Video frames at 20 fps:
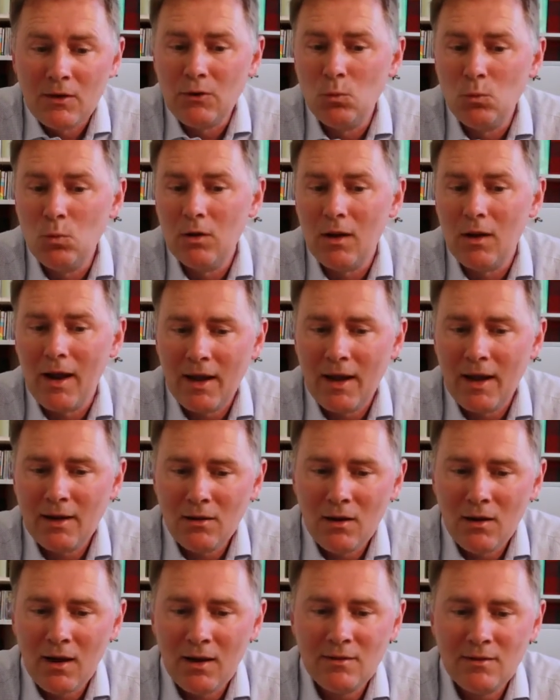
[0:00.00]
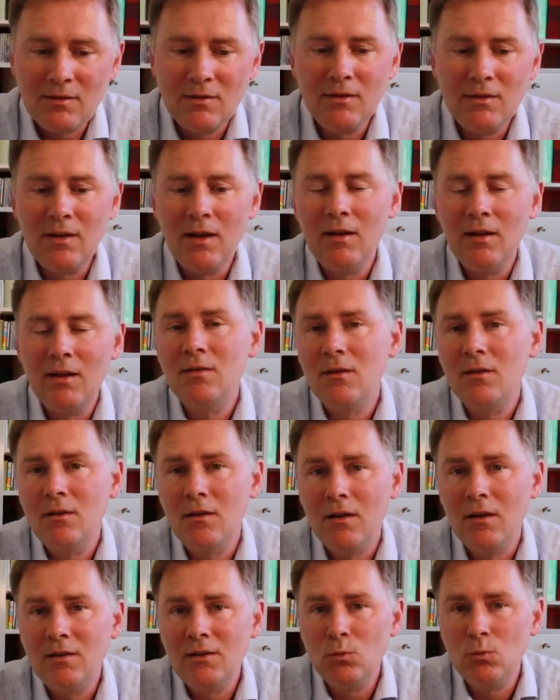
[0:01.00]
you will analyze the
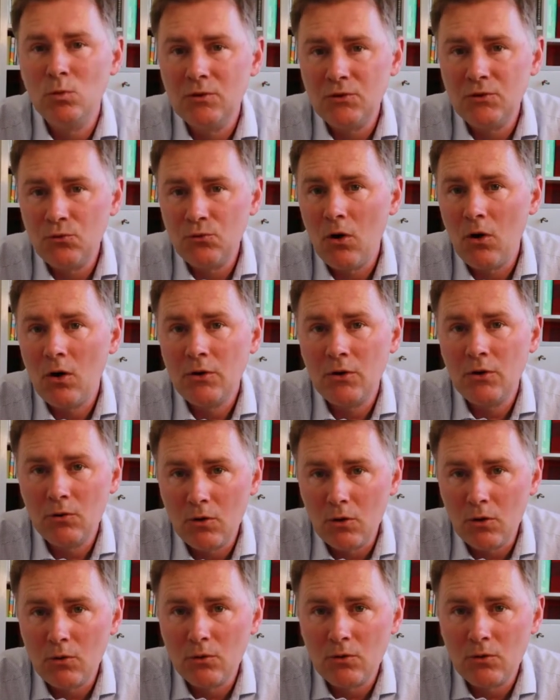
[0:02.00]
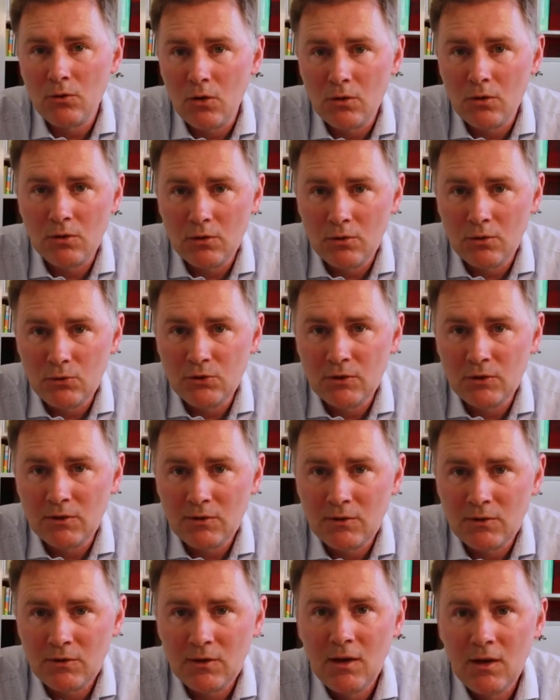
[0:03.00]
data and you will draw your own
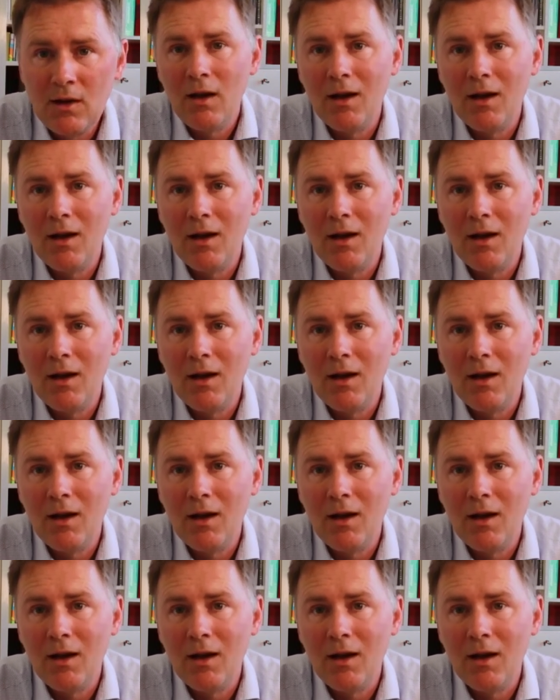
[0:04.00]
conclusions.